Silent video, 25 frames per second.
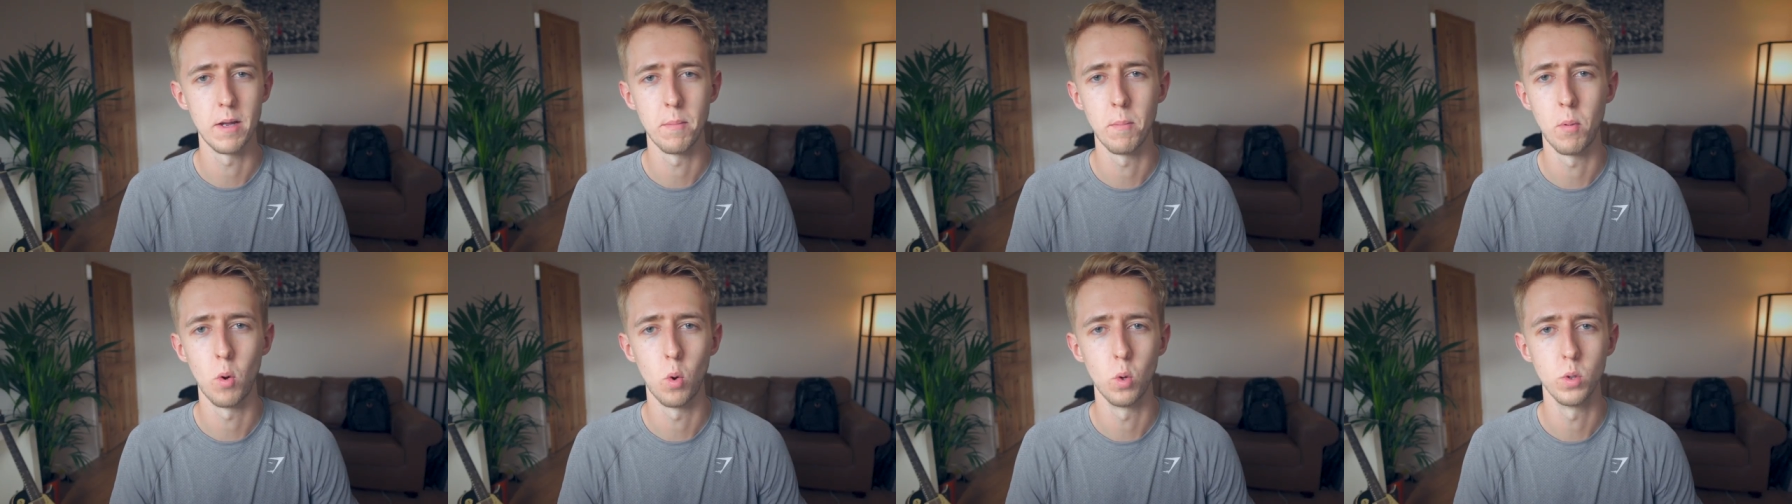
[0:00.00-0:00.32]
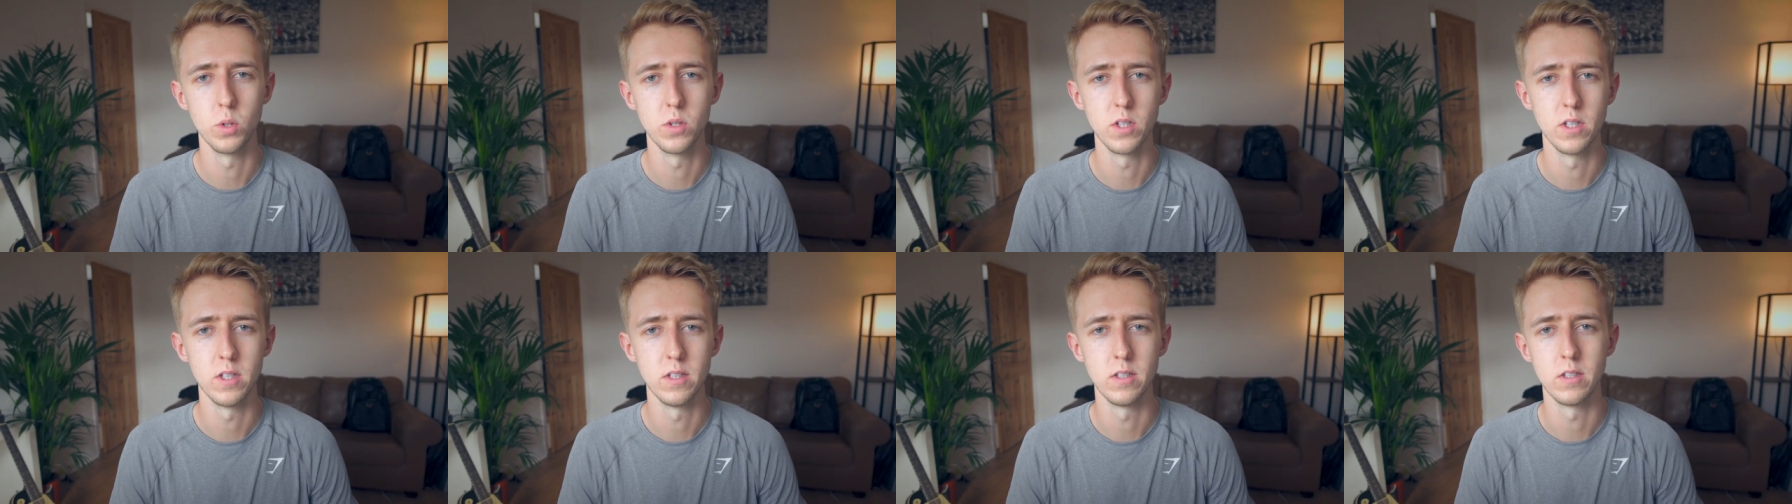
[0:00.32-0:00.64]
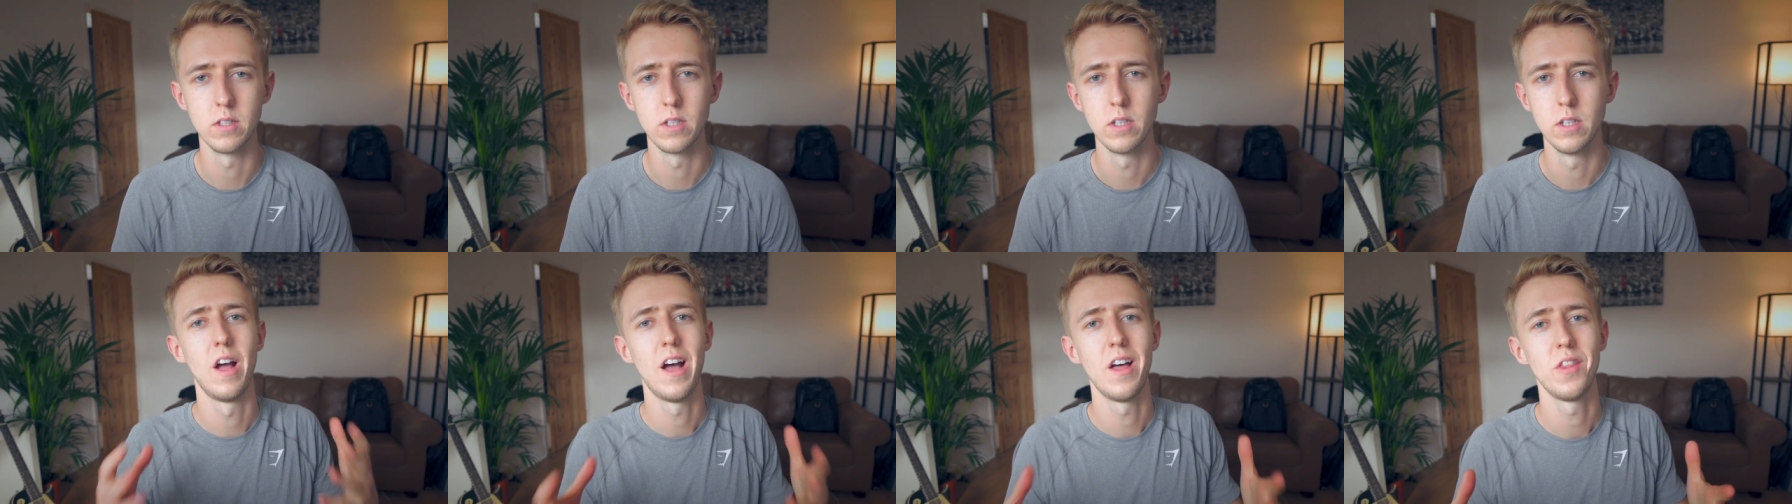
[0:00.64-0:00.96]
important.
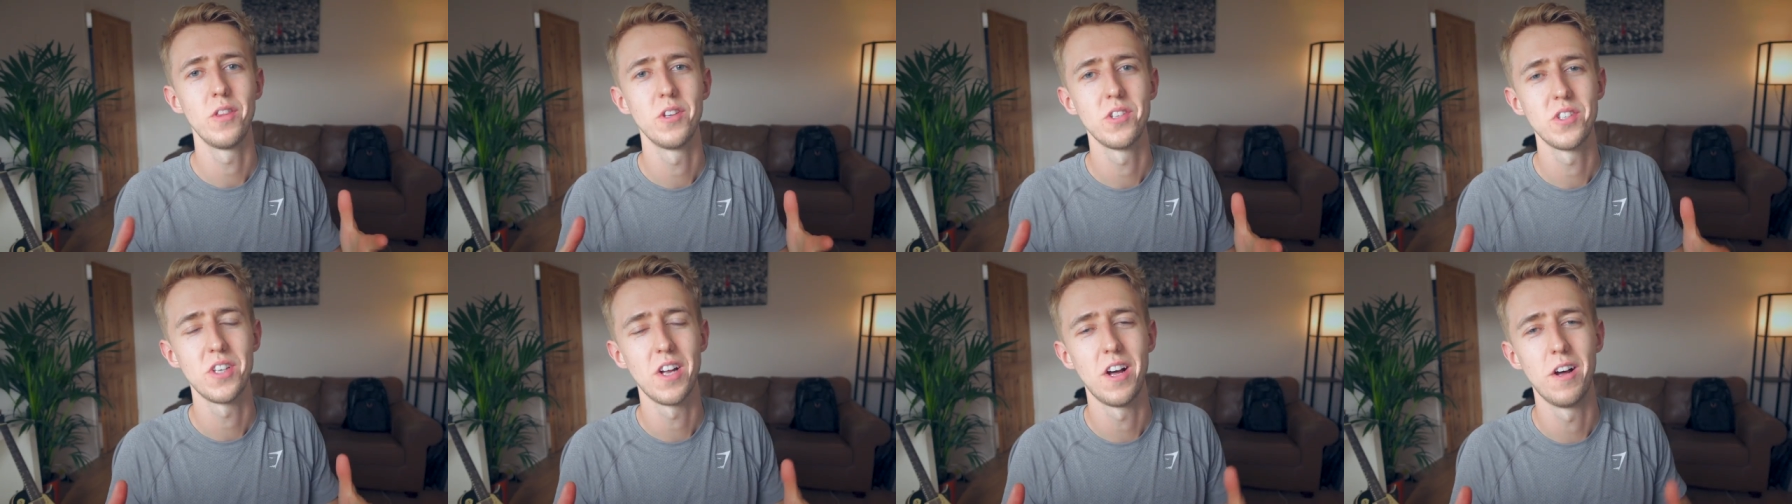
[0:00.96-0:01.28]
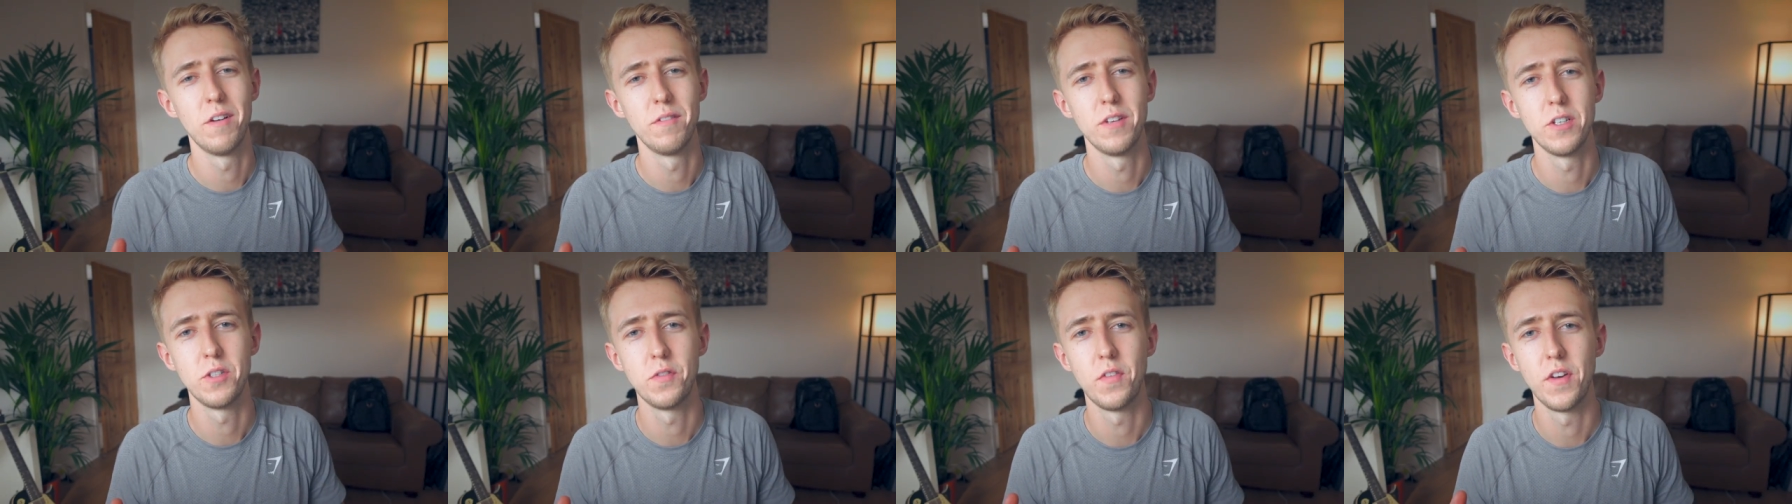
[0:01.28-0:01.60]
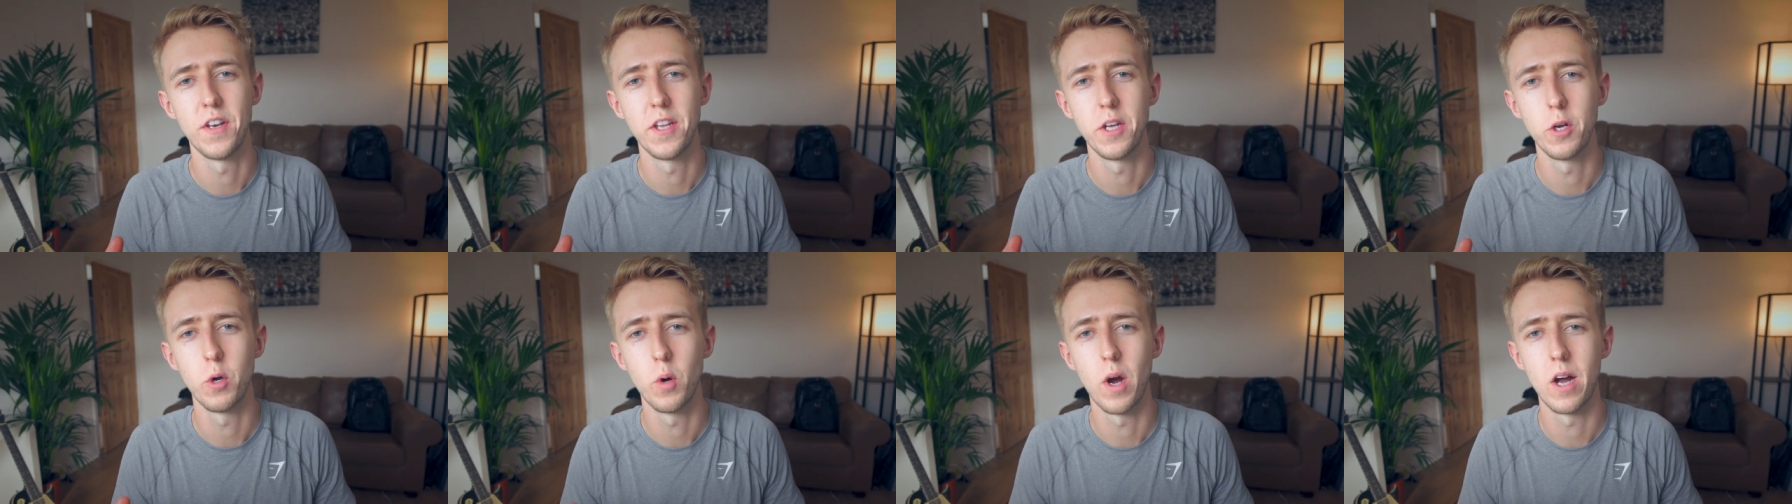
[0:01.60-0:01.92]
At the start of this
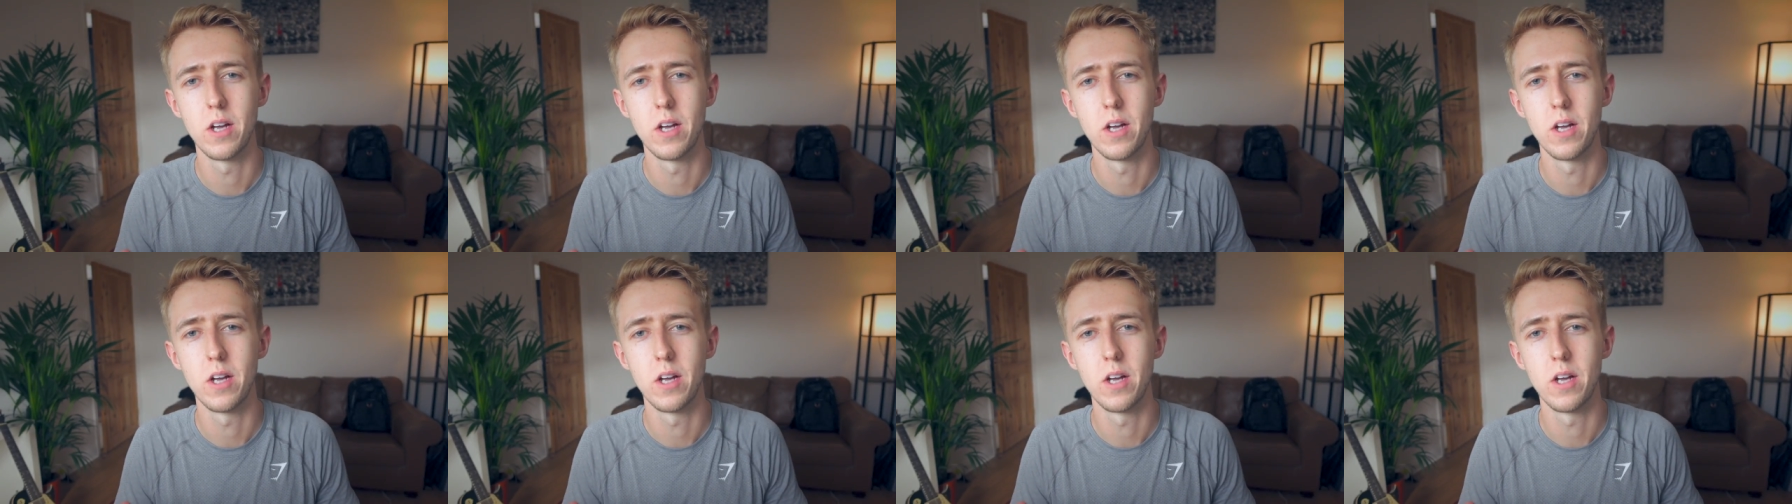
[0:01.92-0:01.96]
video,